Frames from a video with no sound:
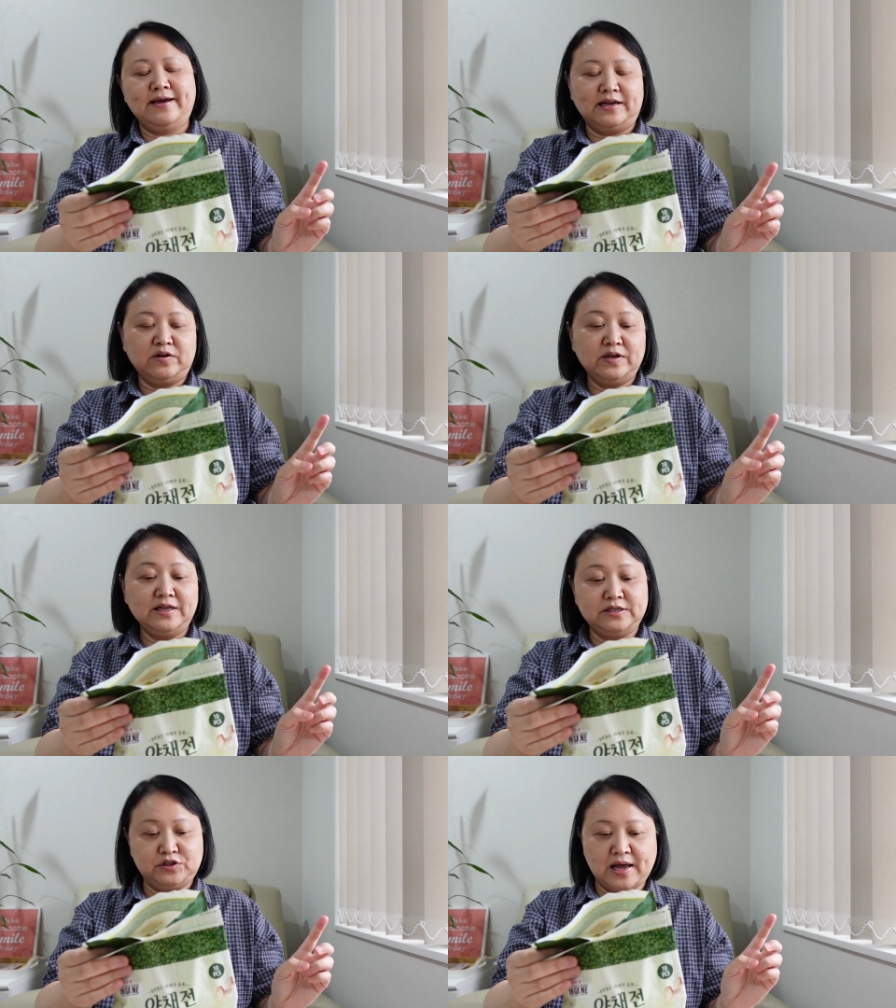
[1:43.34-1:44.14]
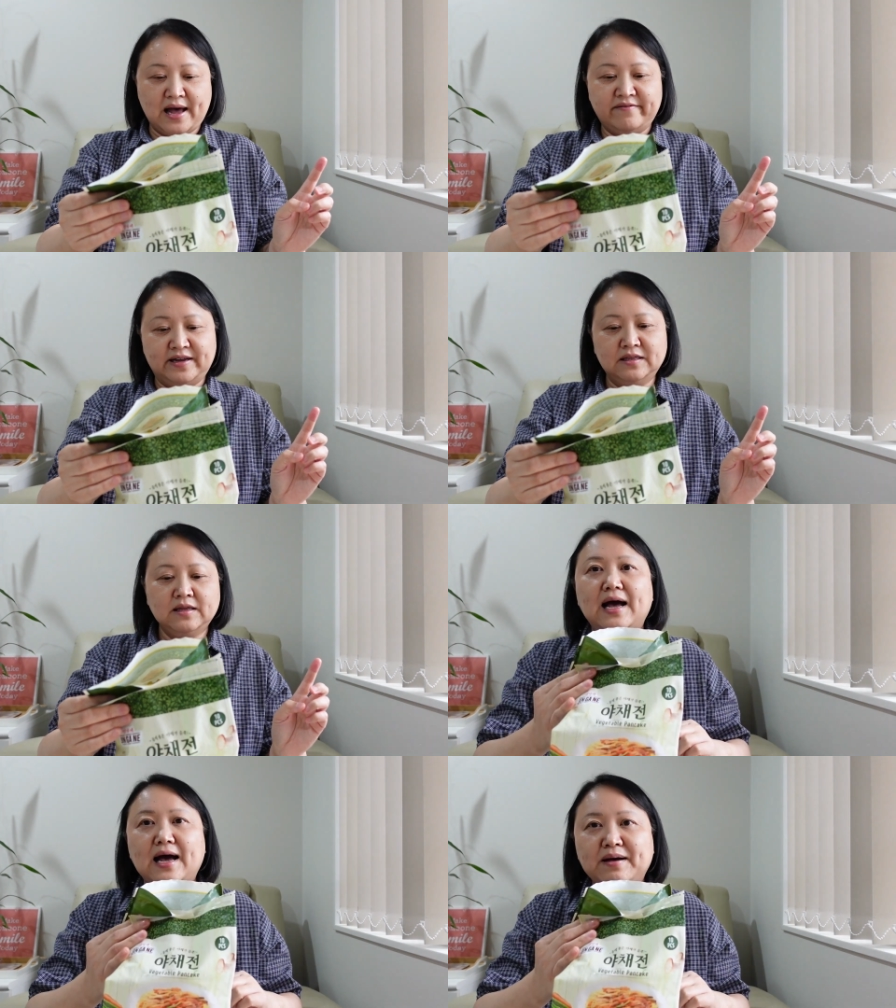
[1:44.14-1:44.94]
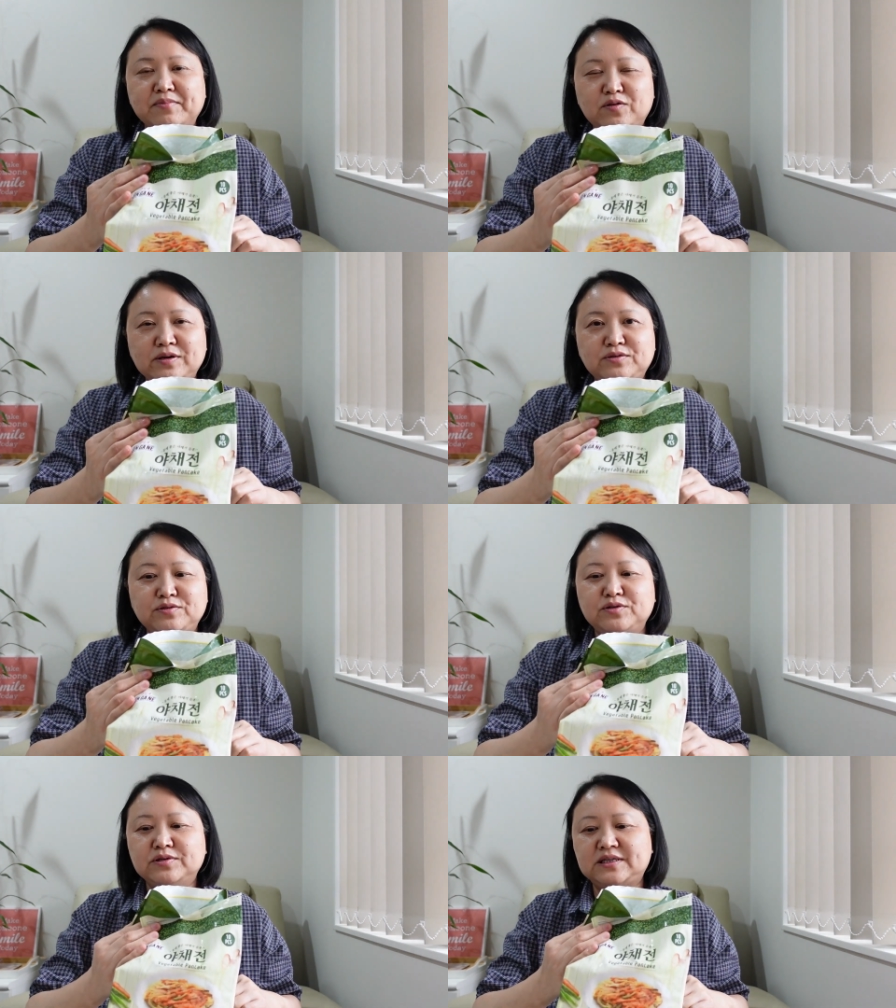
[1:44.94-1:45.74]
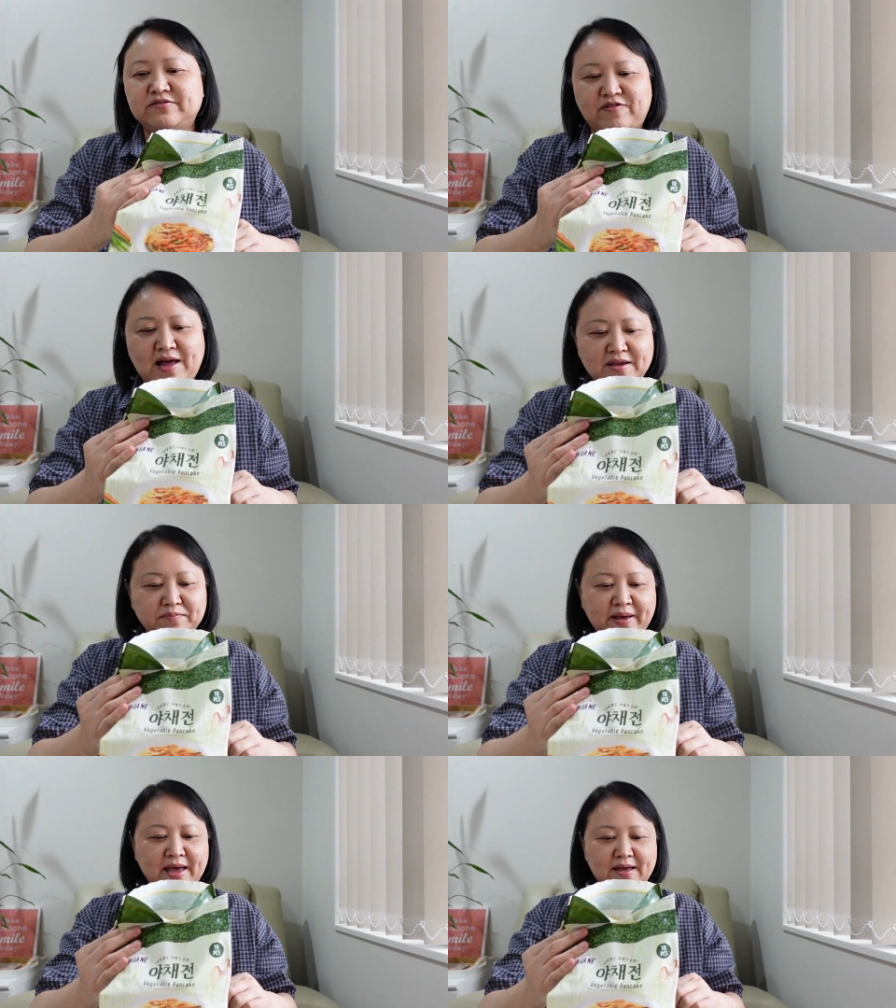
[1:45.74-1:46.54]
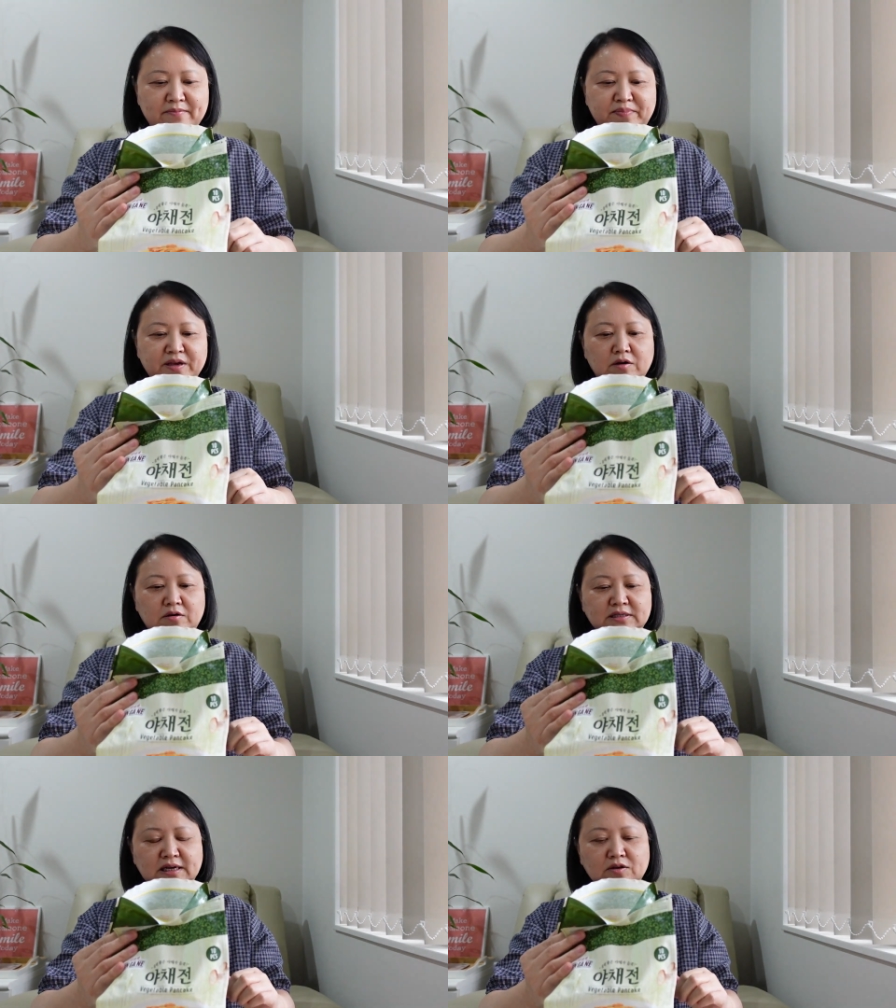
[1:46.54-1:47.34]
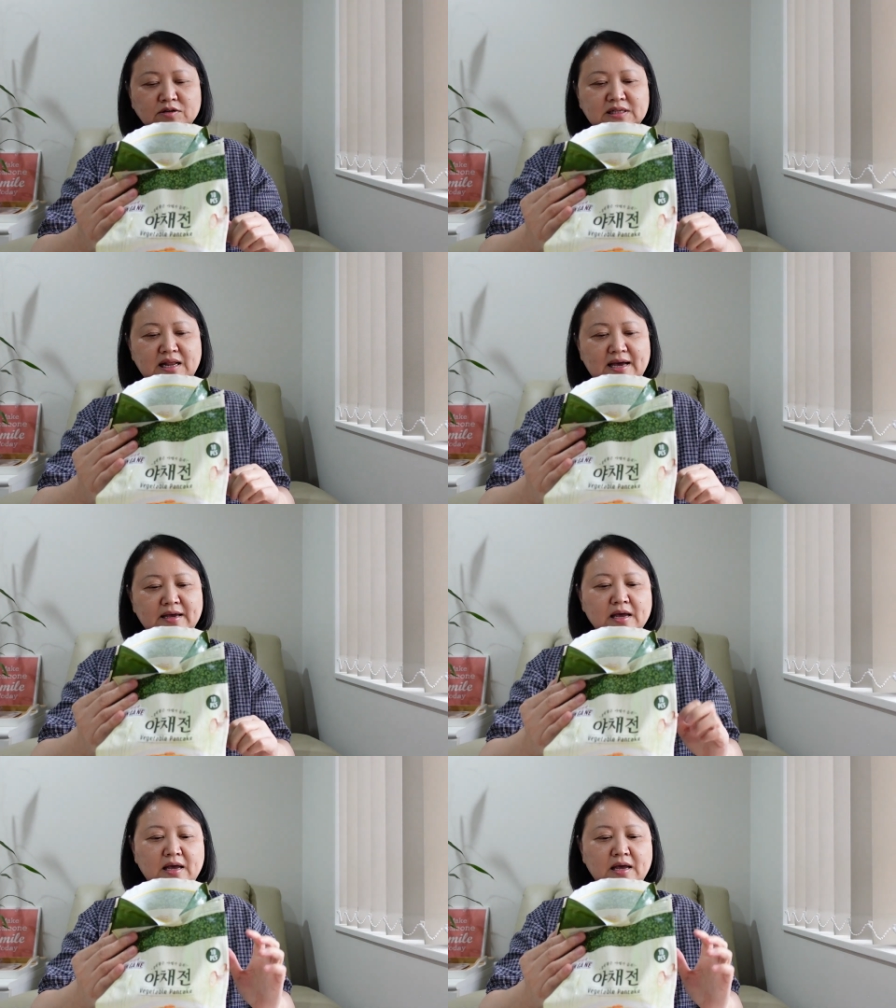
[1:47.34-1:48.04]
other one is oven. I'm going to use the frying pan because it looks like